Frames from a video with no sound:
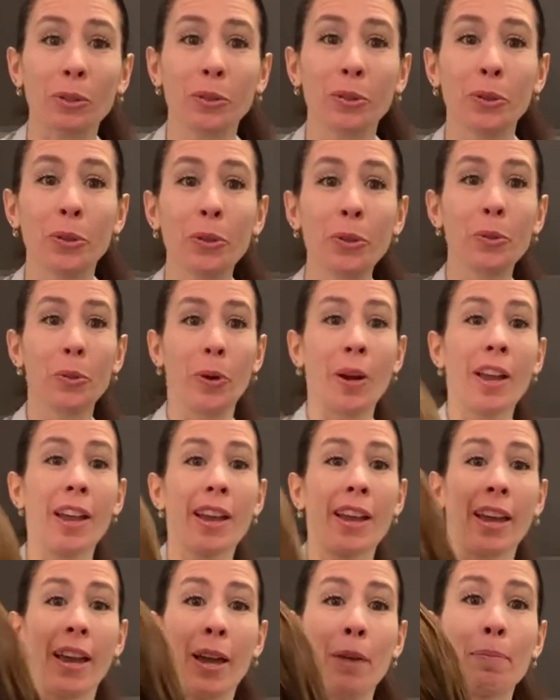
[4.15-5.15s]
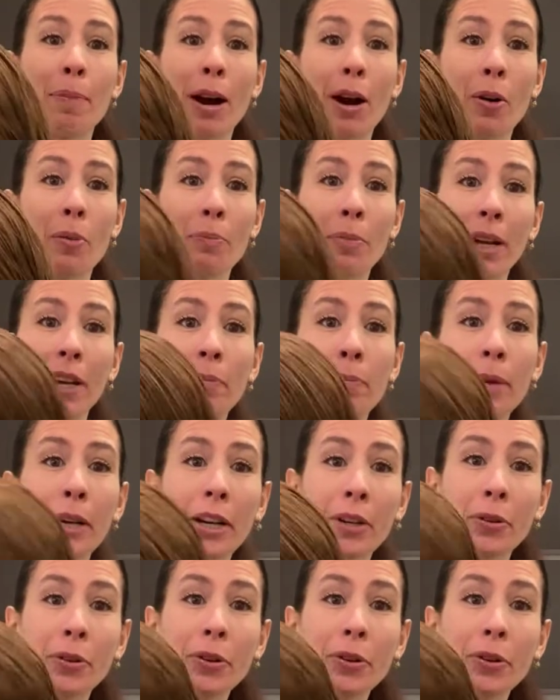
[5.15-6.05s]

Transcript: to you about my model